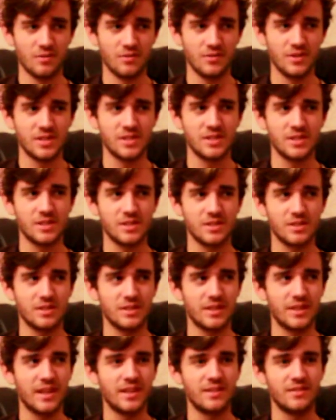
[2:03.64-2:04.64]
This
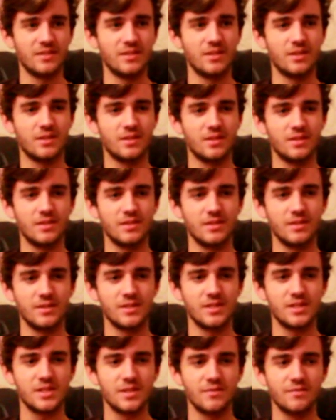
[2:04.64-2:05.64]

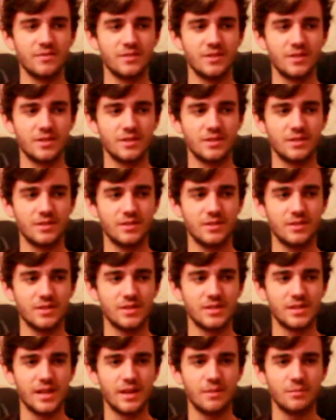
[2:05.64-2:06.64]
is something that
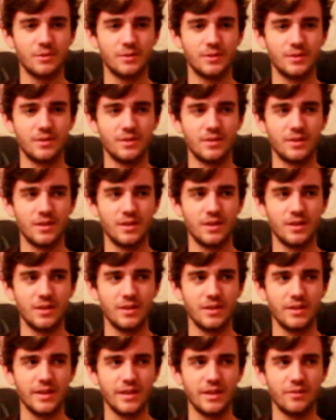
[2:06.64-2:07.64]
does happen
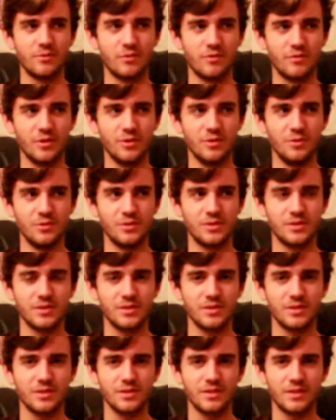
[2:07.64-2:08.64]
in
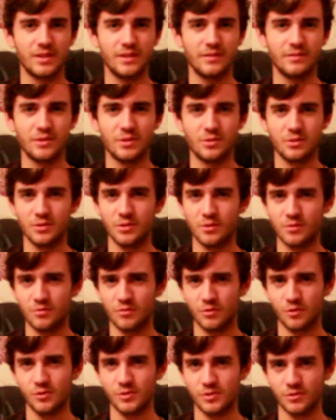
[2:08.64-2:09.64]
reviews, even though
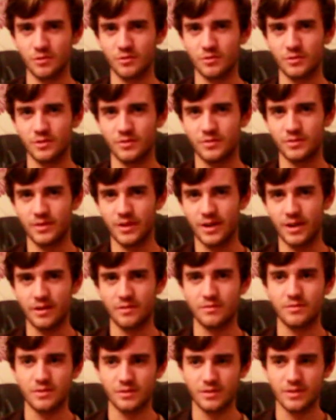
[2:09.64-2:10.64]
reviews are often
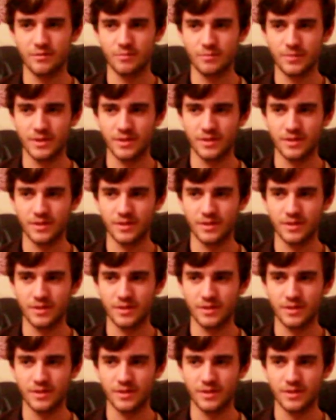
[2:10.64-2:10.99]
after